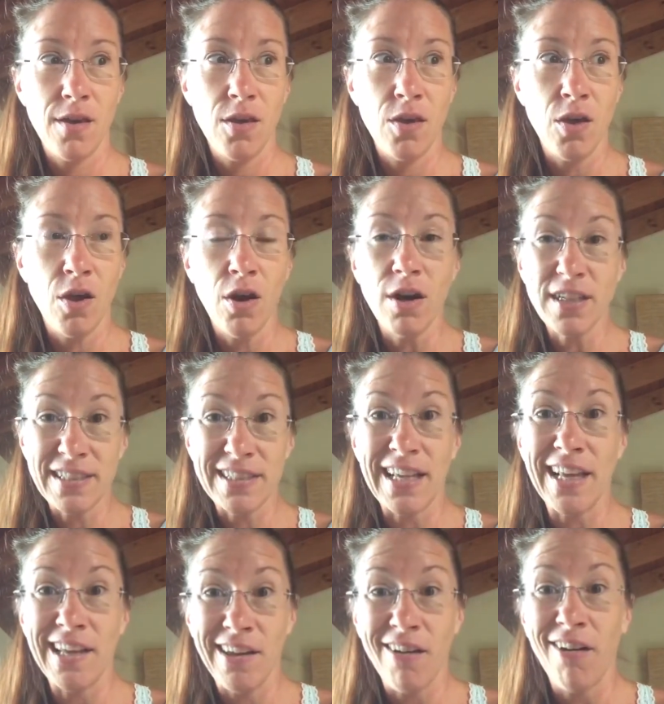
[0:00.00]
You're a
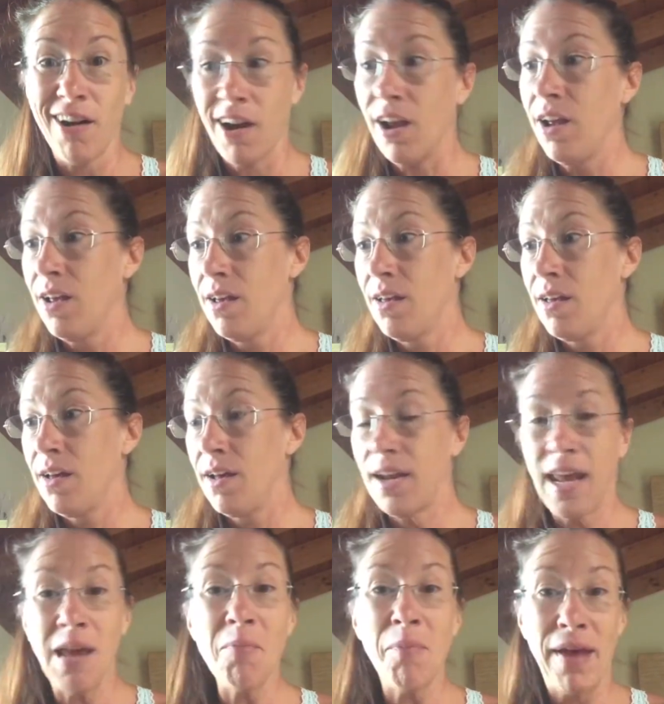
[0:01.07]
you're a, an
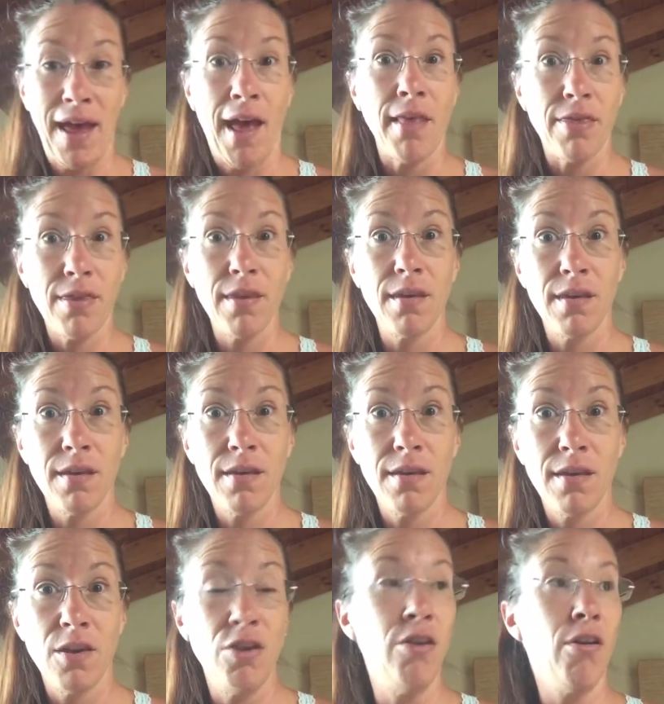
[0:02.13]
empath.
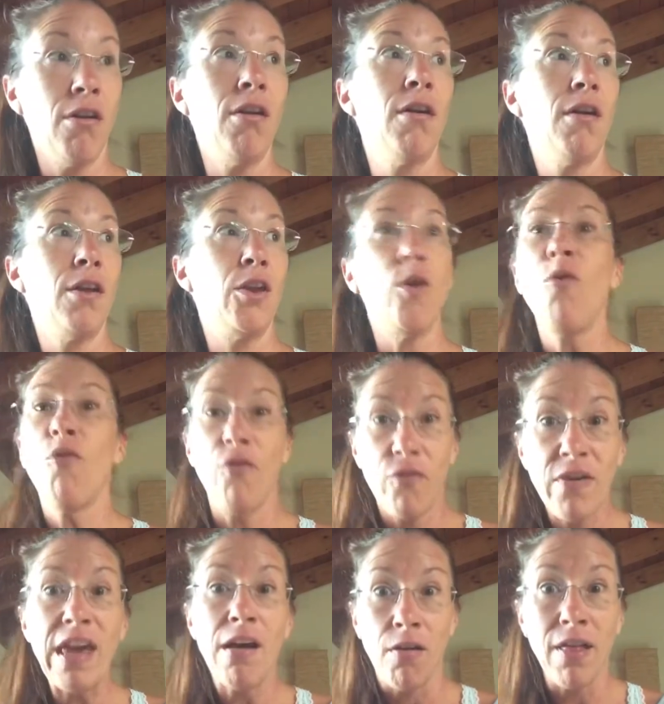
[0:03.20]
You're you
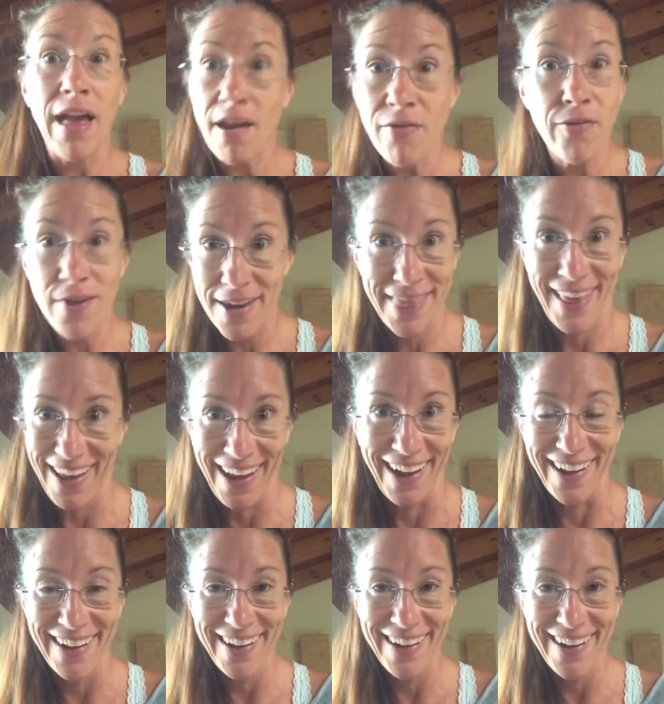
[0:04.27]
feel everything.